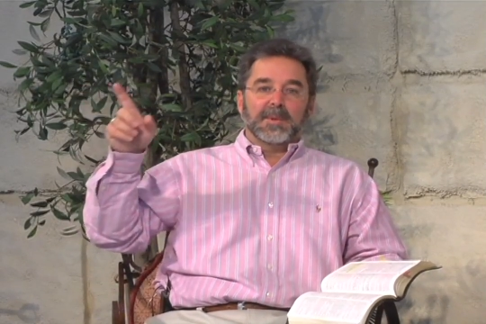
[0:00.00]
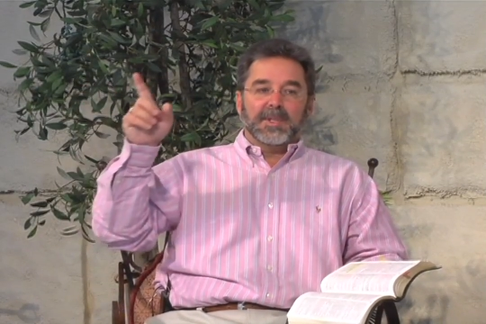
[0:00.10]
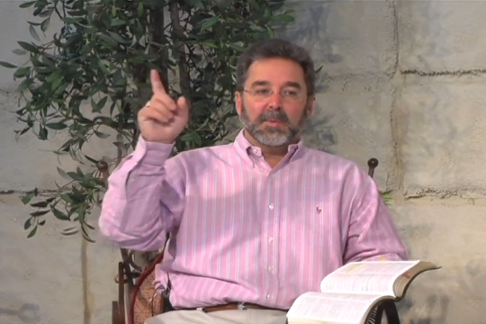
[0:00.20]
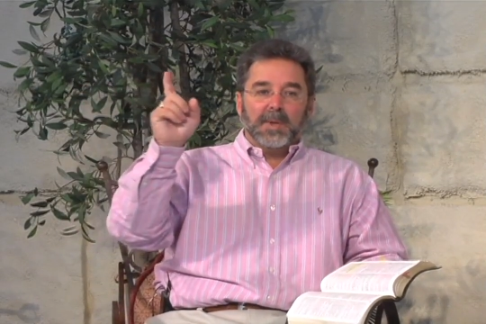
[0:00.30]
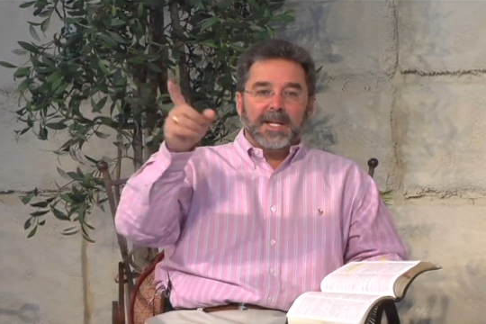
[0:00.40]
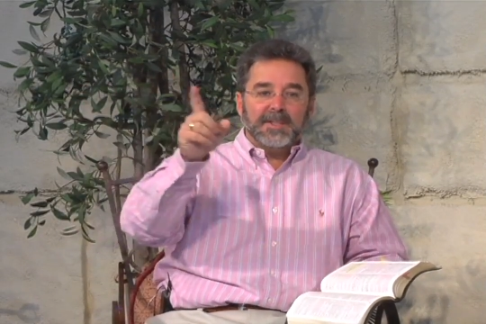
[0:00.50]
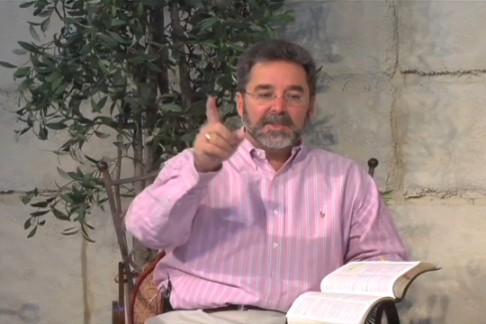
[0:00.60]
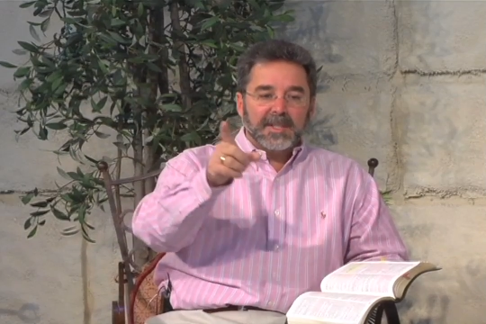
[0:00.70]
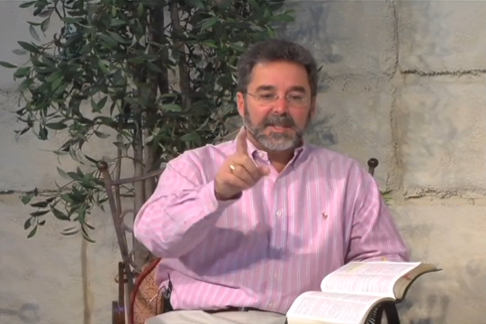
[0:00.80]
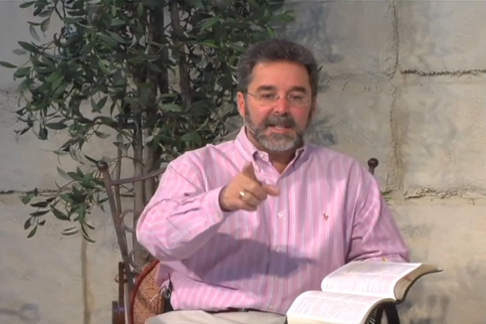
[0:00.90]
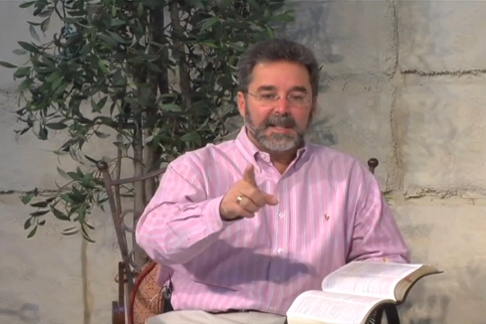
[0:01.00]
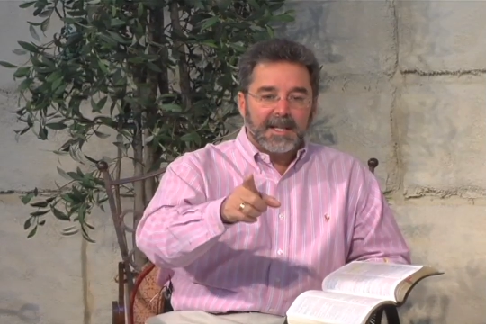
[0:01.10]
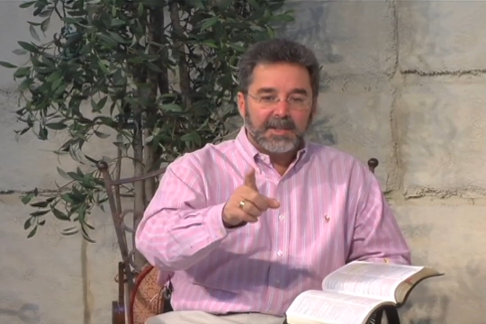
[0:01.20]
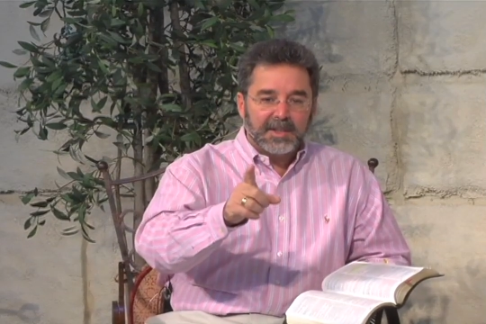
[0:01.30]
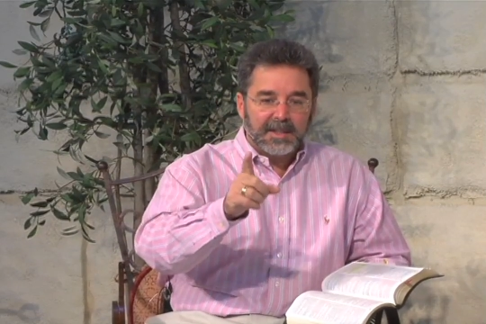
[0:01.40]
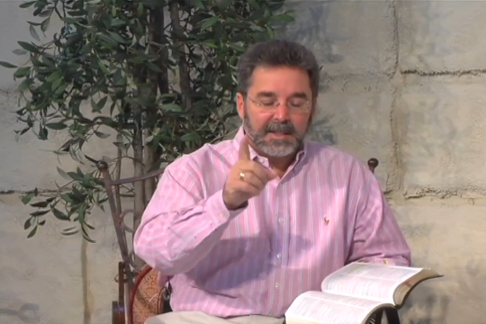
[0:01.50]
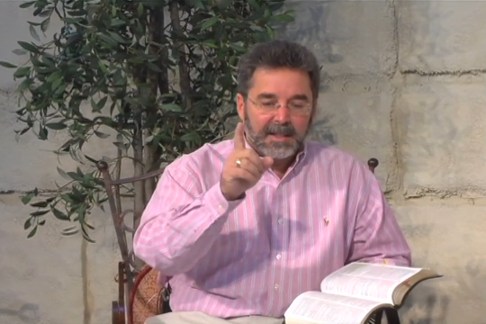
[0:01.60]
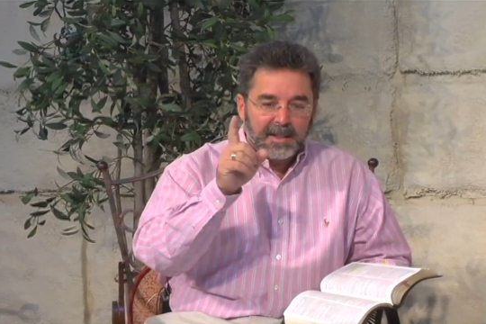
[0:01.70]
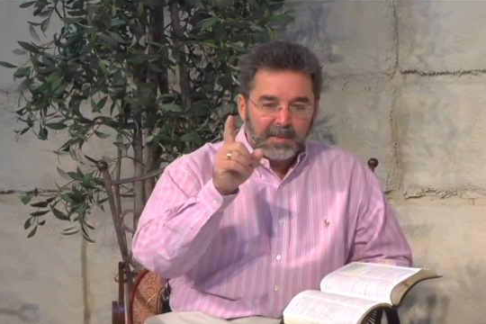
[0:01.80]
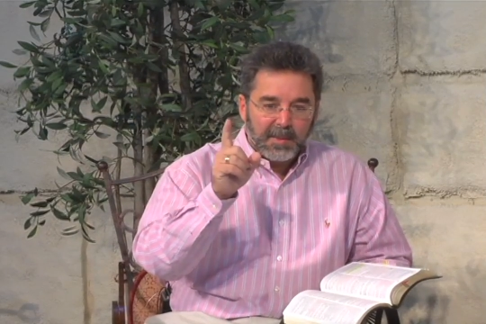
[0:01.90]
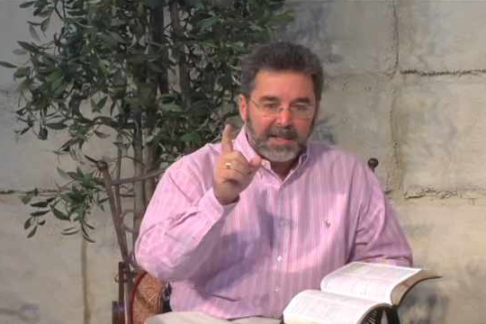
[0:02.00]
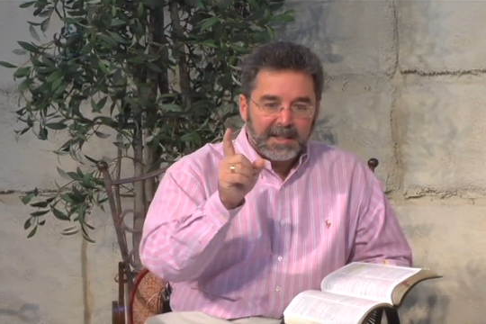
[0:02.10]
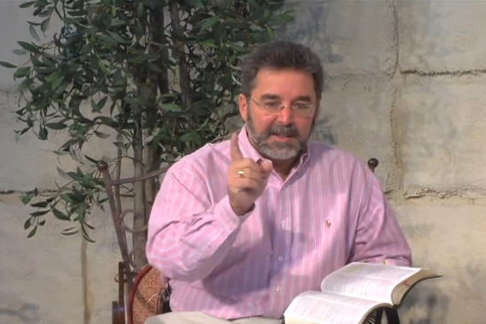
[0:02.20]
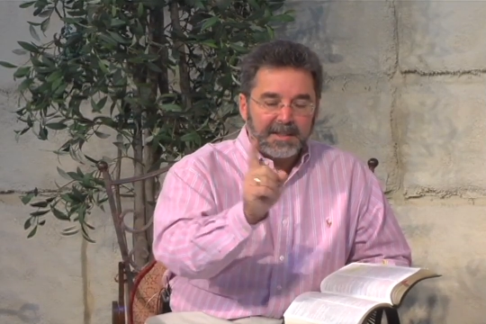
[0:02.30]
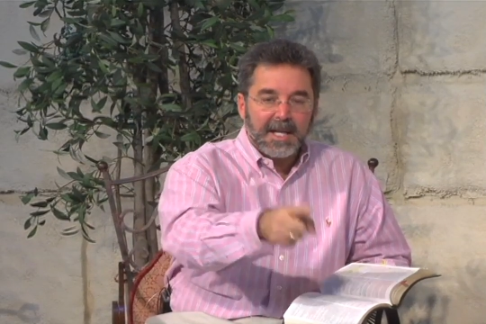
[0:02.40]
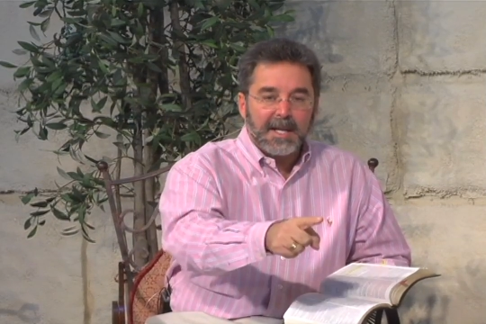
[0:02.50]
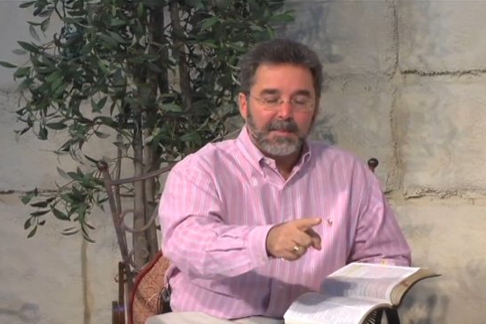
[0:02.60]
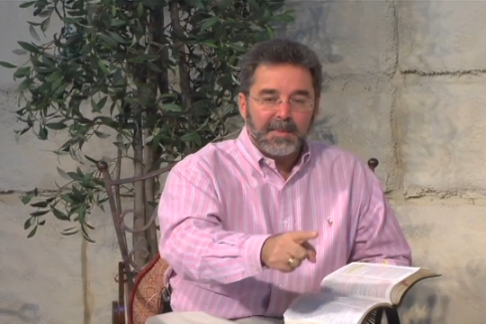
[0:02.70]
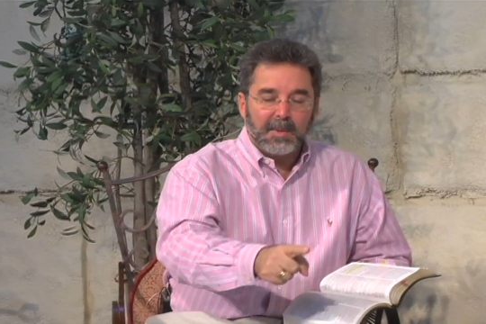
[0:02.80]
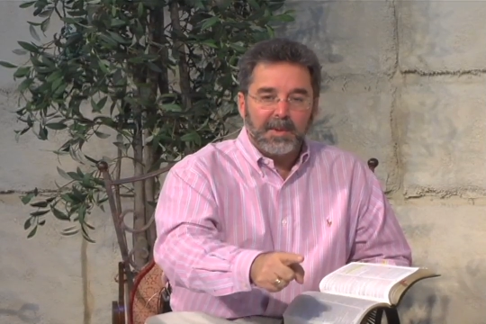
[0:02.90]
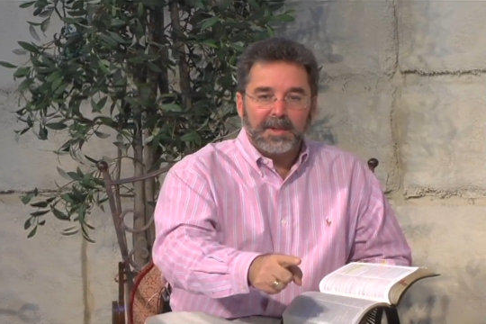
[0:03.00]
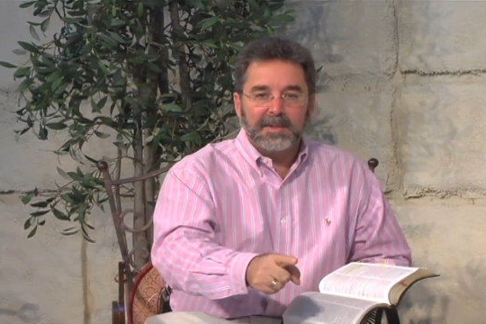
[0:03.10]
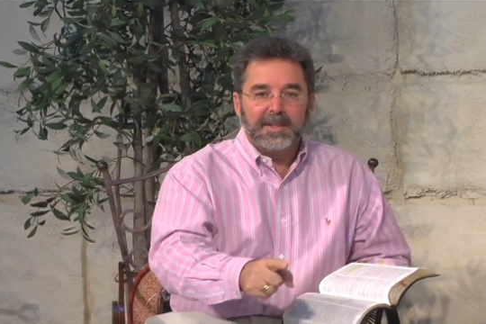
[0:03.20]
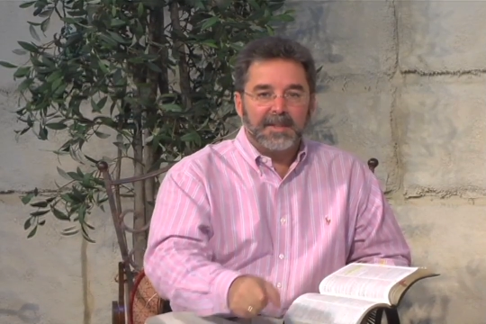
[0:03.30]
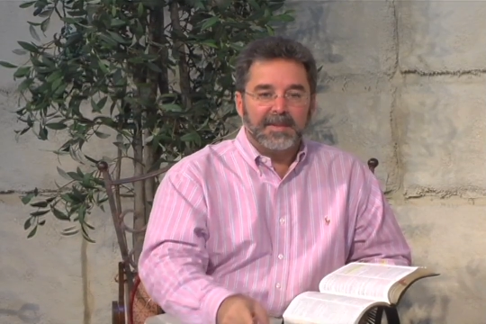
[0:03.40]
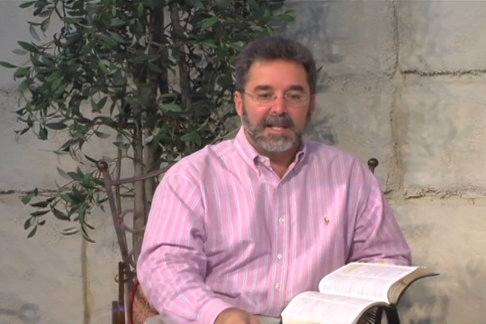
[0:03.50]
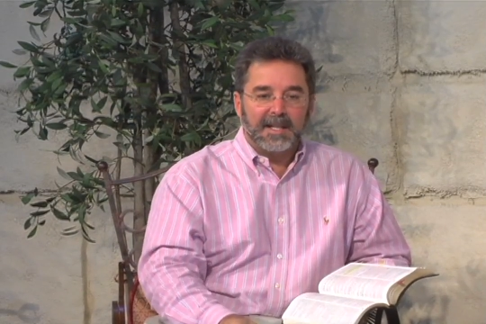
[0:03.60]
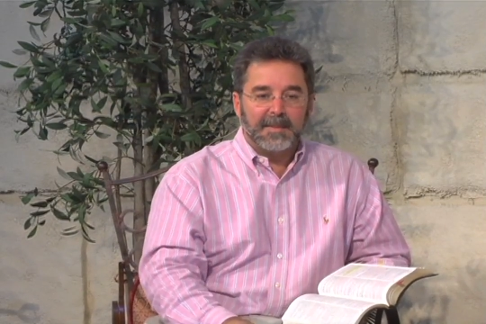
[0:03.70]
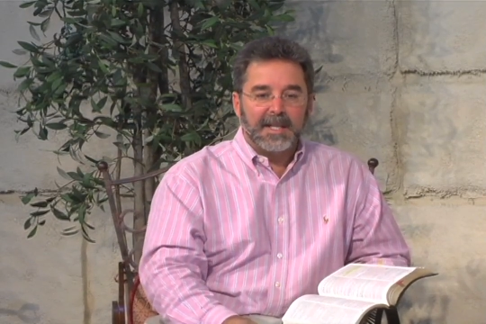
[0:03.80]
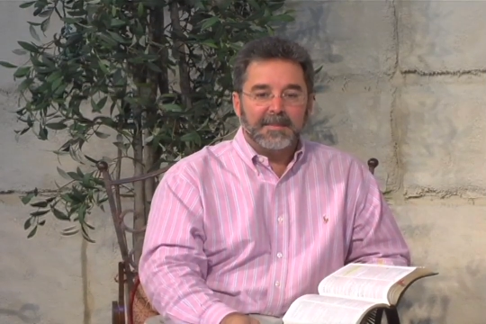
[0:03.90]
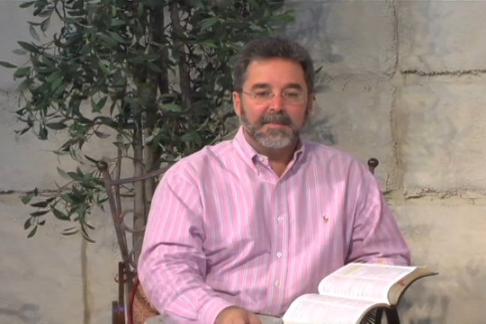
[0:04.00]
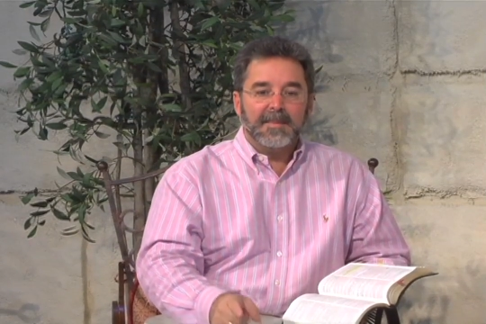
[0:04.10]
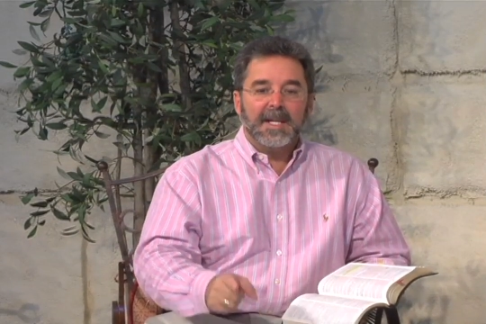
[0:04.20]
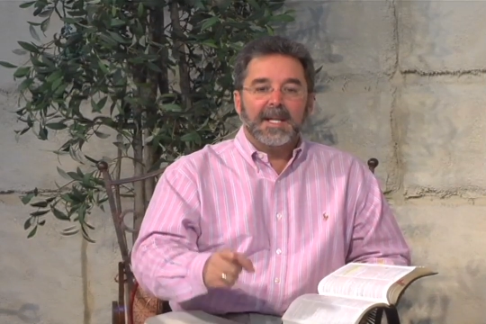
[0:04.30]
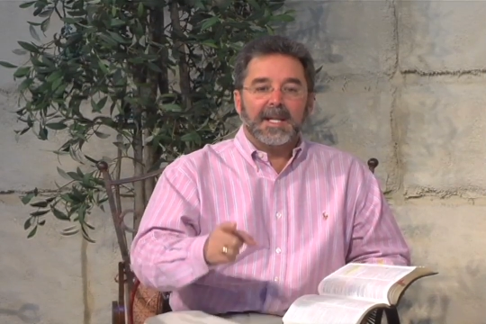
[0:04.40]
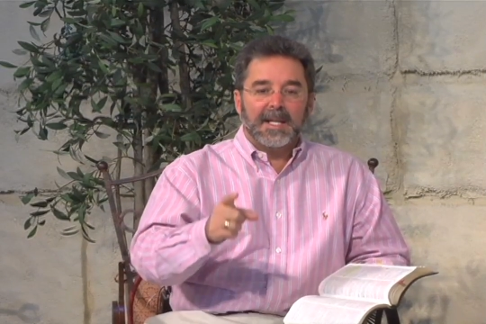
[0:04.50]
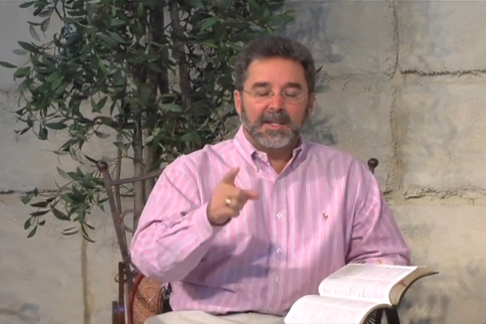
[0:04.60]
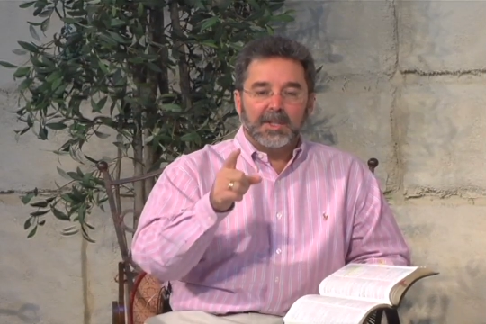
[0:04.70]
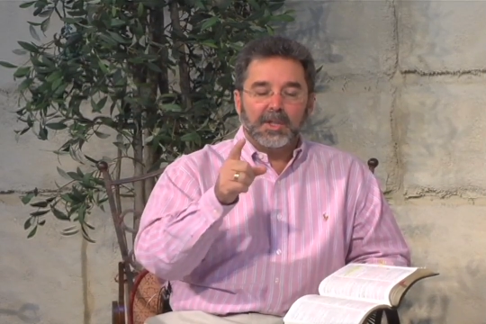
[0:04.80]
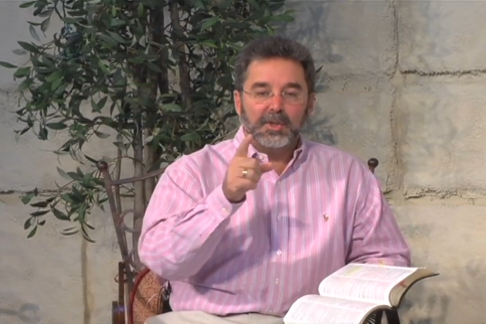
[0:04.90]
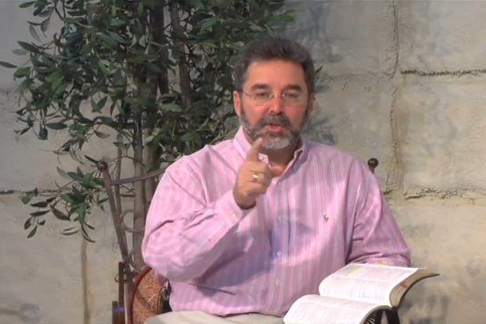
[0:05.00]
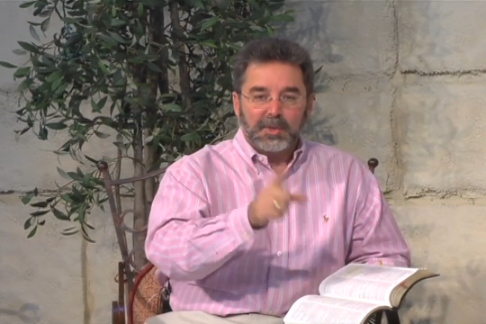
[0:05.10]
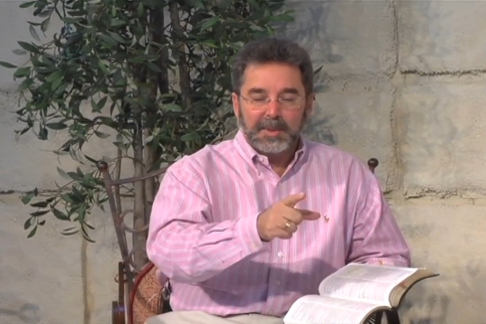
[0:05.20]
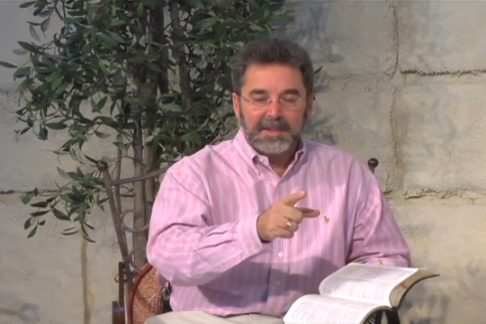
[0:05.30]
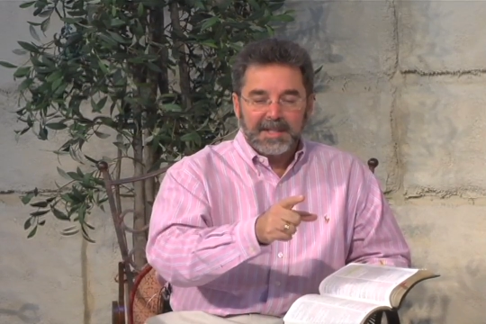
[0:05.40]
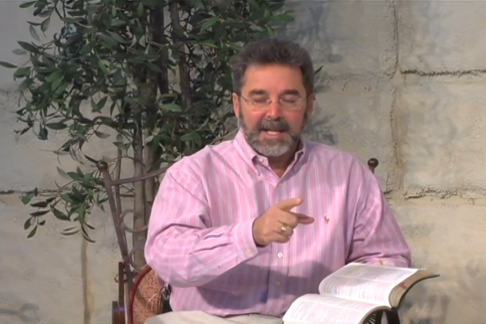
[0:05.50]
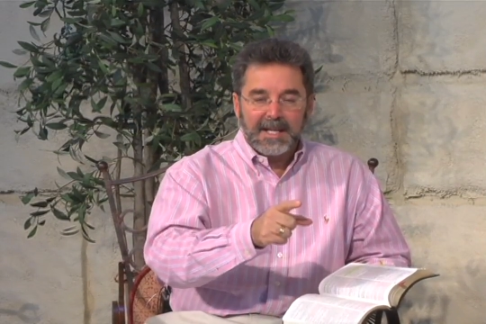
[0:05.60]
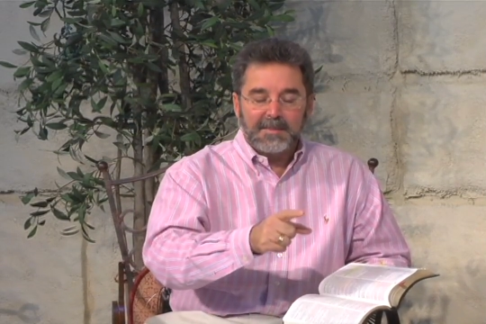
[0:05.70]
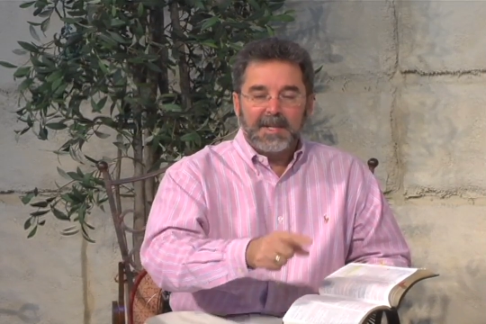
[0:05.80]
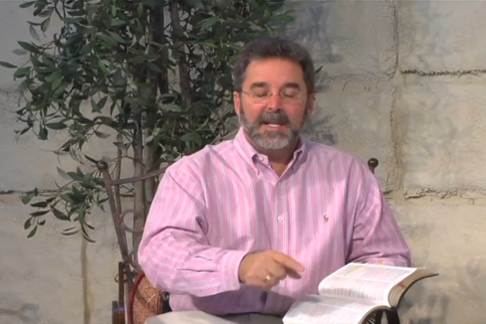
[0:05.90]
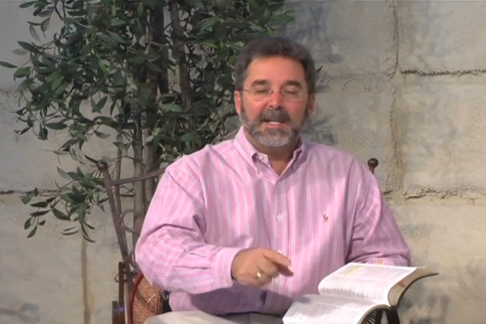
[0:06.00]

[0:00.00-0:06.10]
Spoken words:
With a righteous indignation, we condemn the works of the enemy in Yeshua's name.